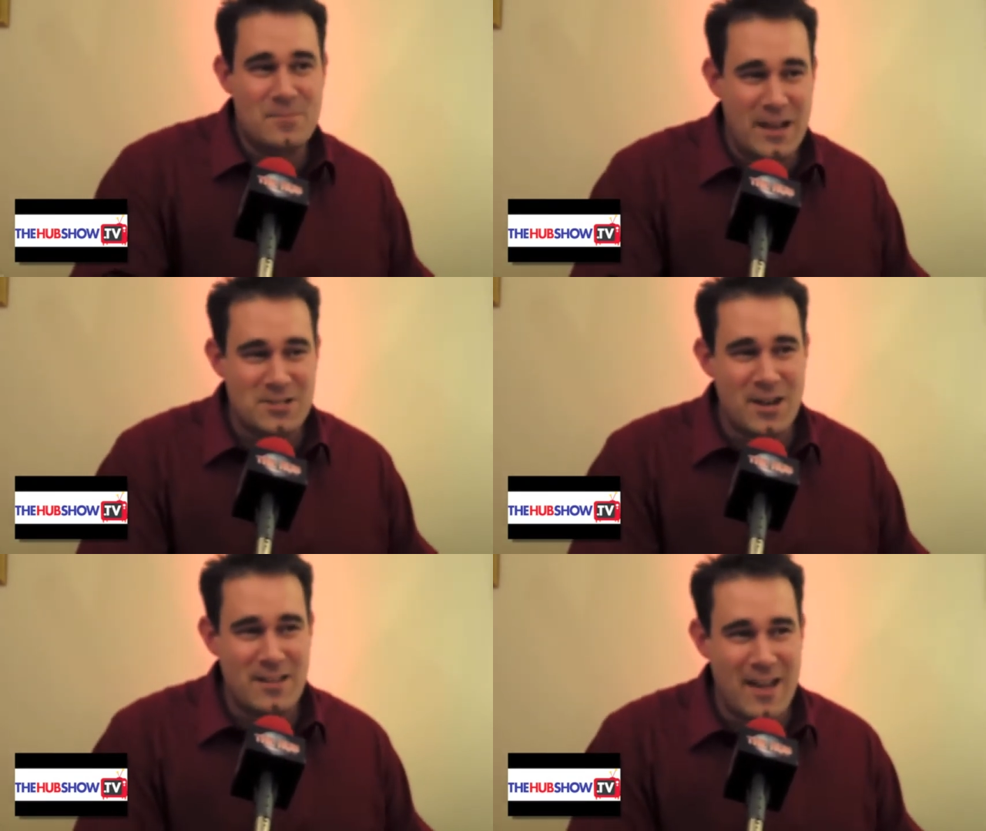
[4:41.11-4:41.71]
they
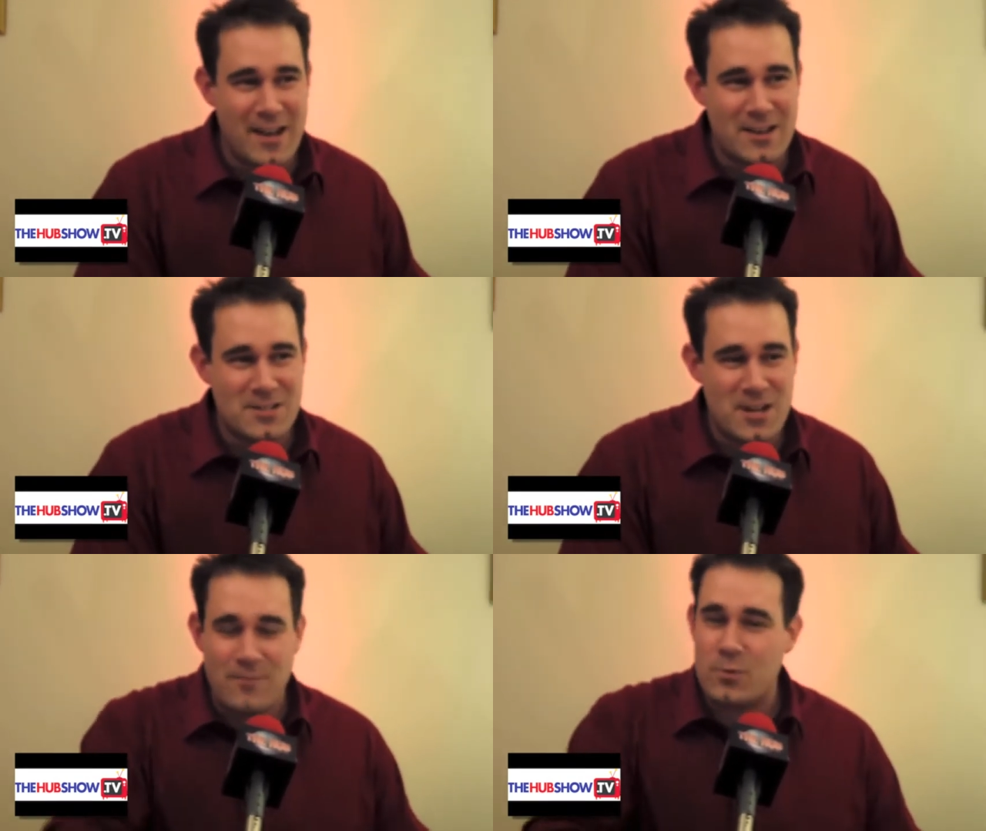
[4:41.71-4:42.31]
study that kind
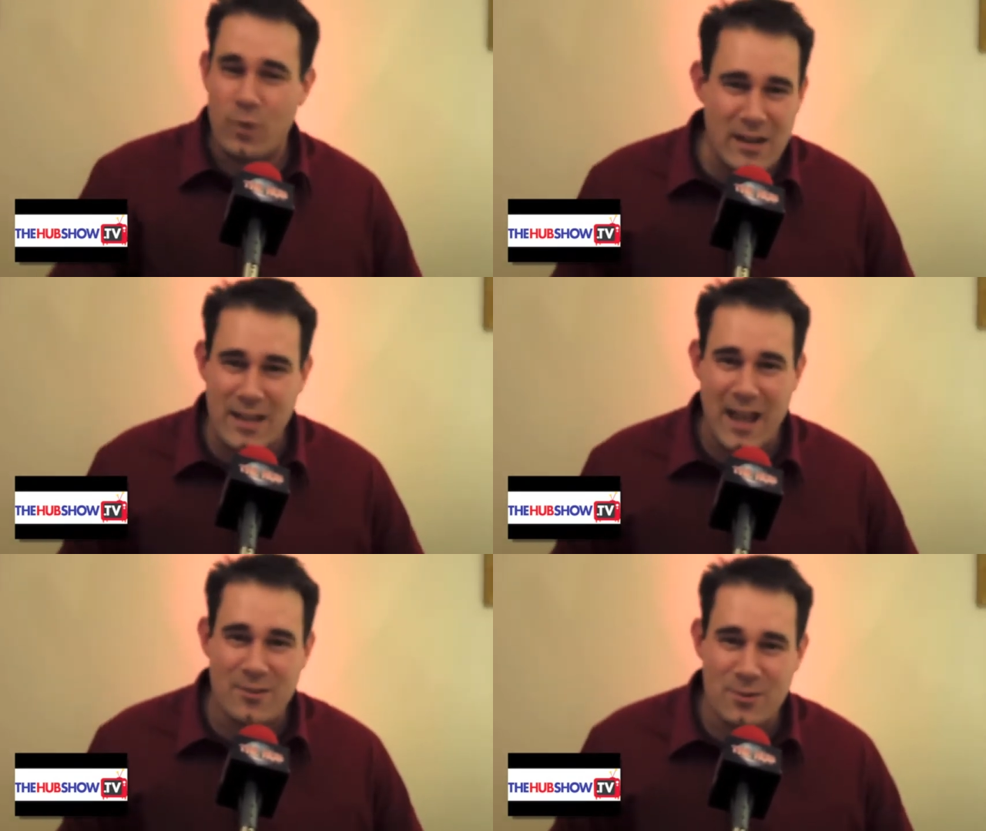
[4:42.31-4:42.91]
of stuff, and we
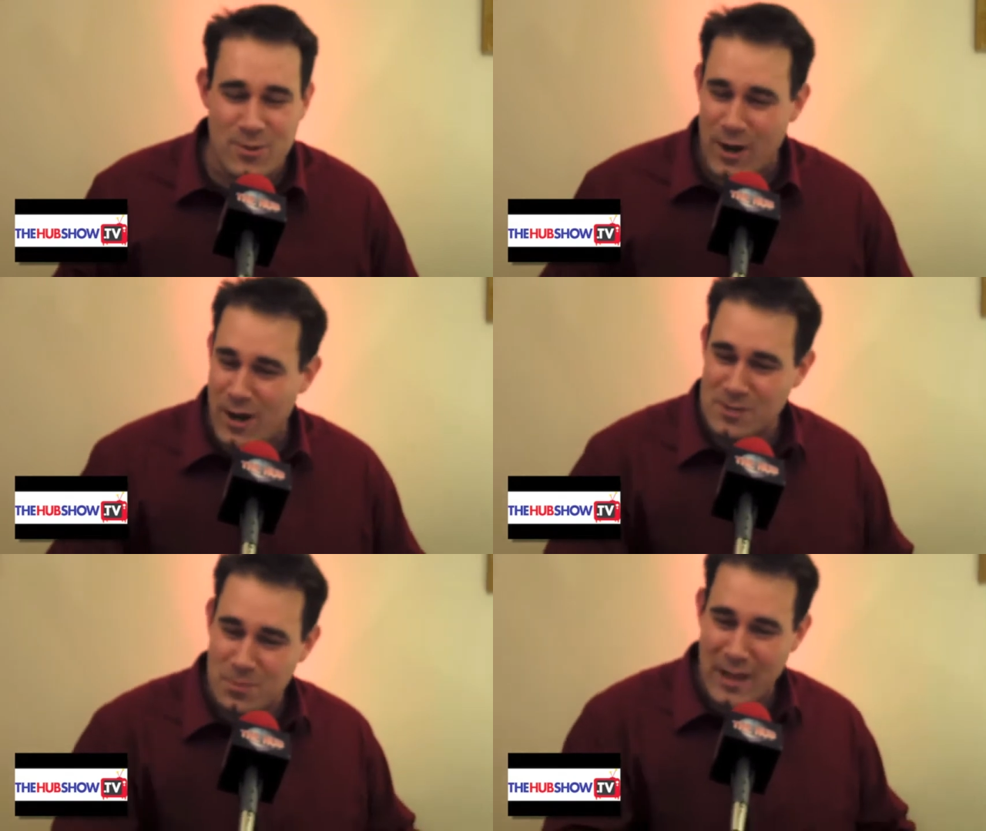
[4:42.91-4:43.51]

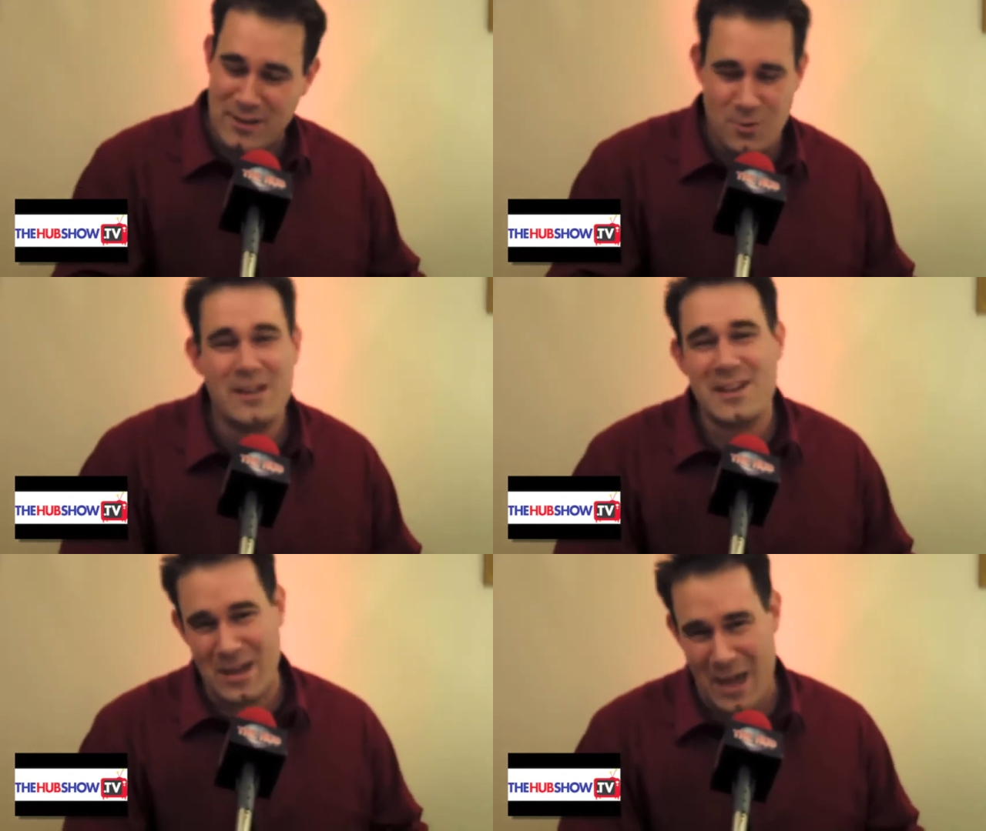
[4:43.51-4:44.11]
Neanderthals play
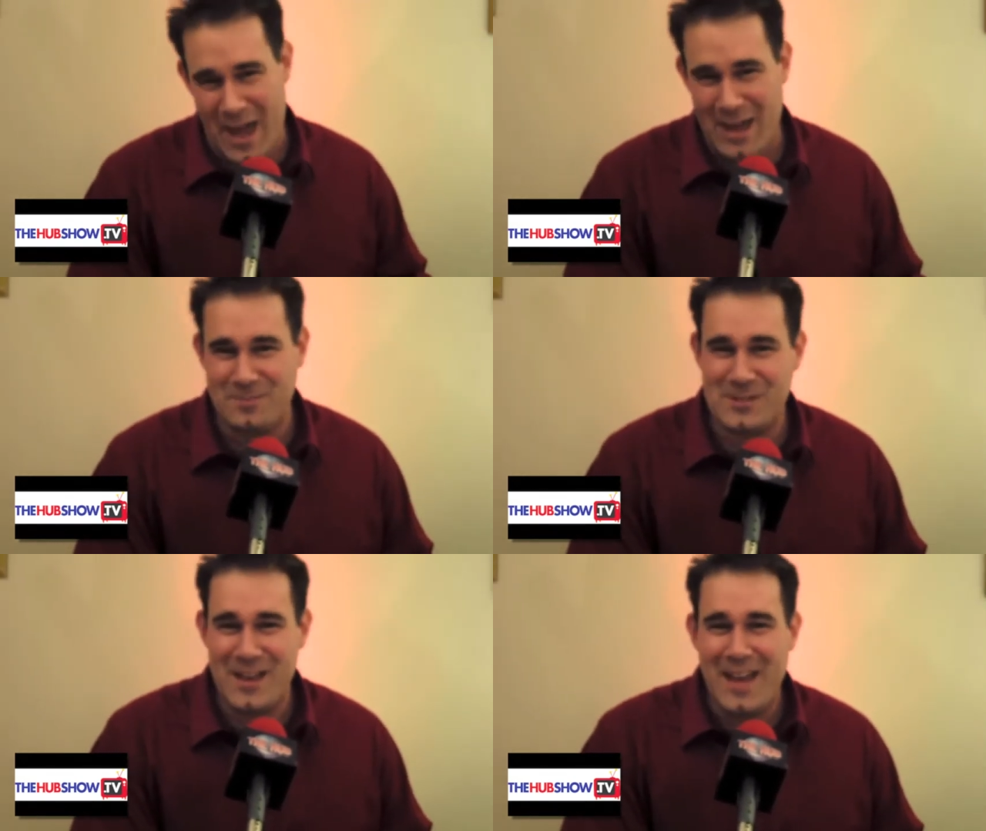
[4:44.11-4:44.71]
drinking
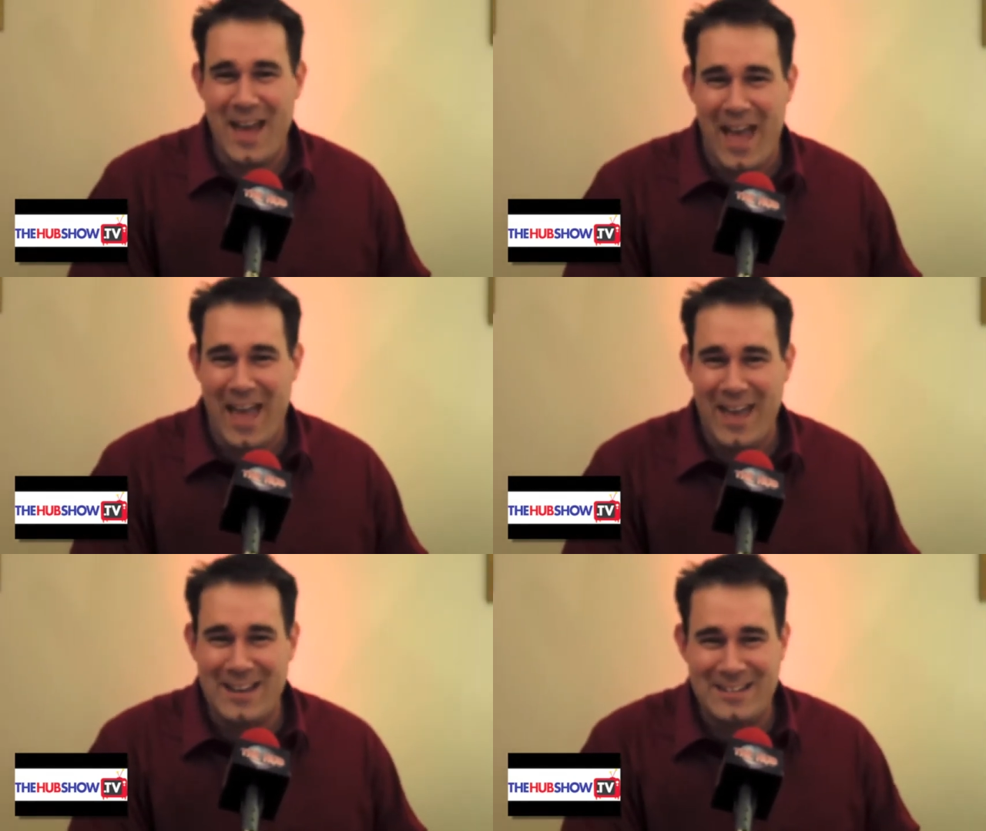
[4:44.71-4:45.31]
games
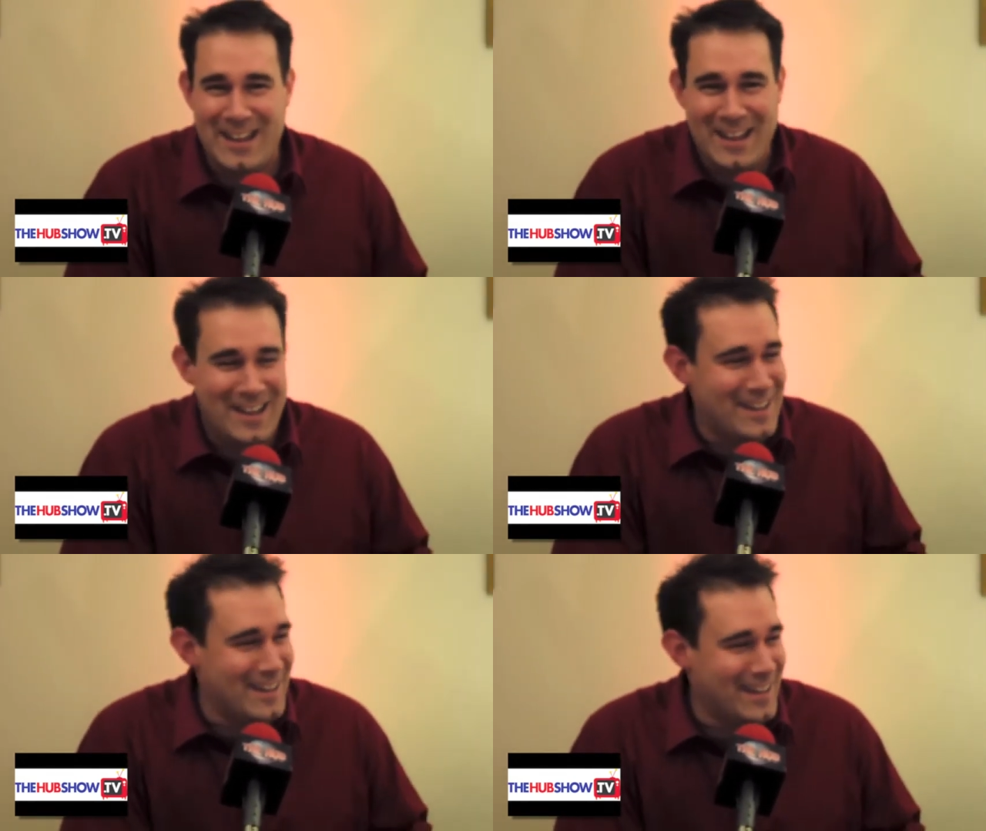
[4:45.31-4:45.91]
and
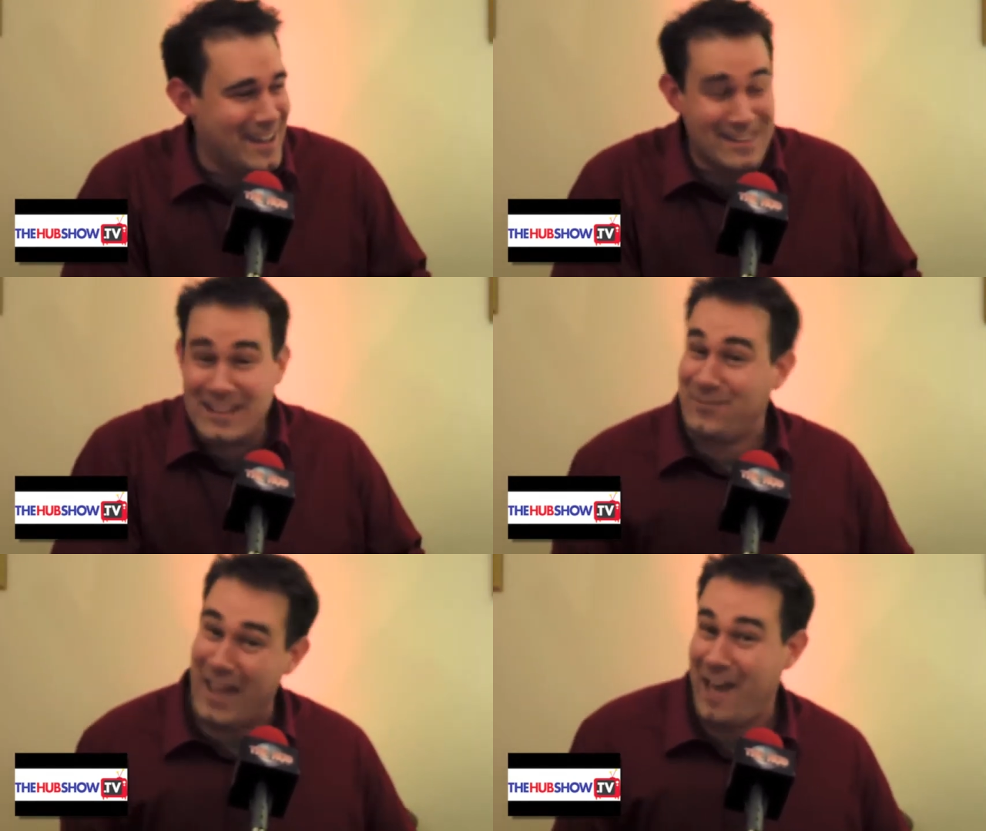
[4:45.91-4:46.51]
and
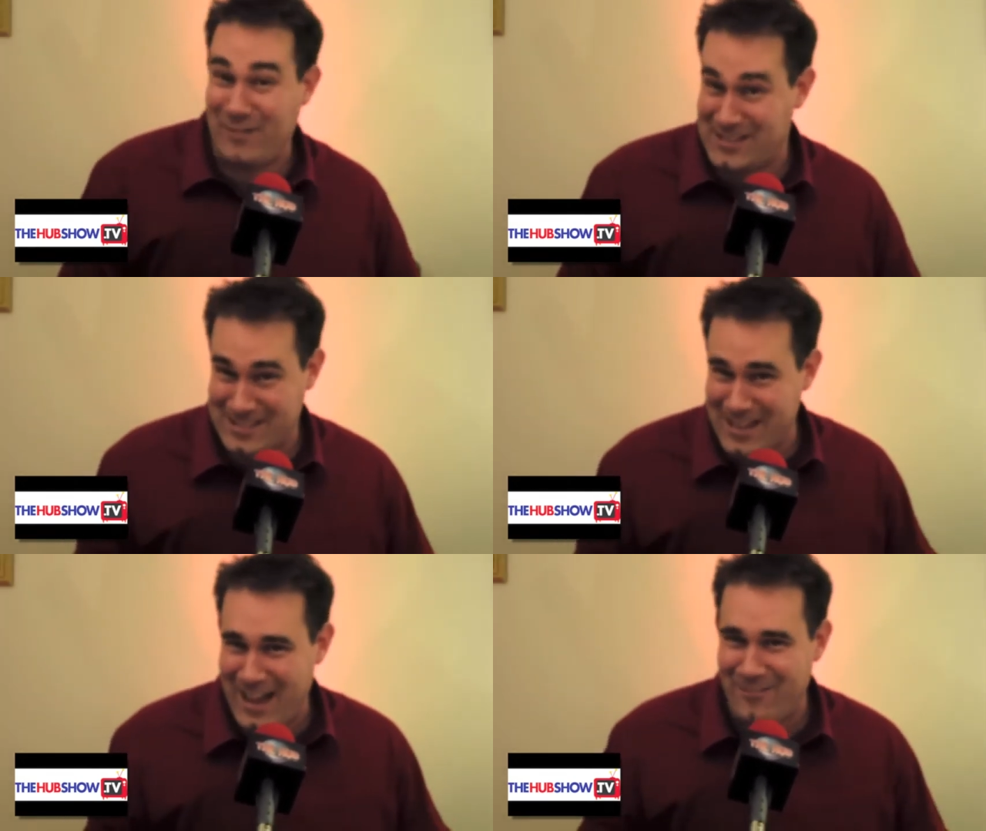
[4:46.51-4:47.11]
lift heavy
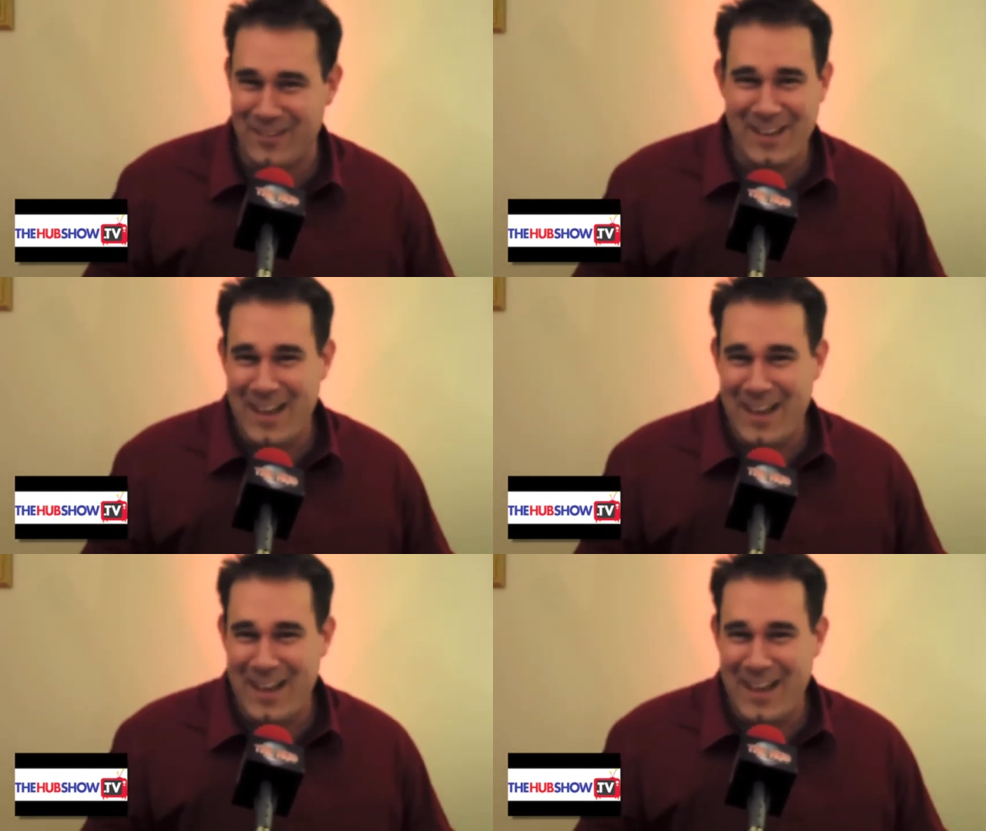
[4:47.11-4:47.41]
stuff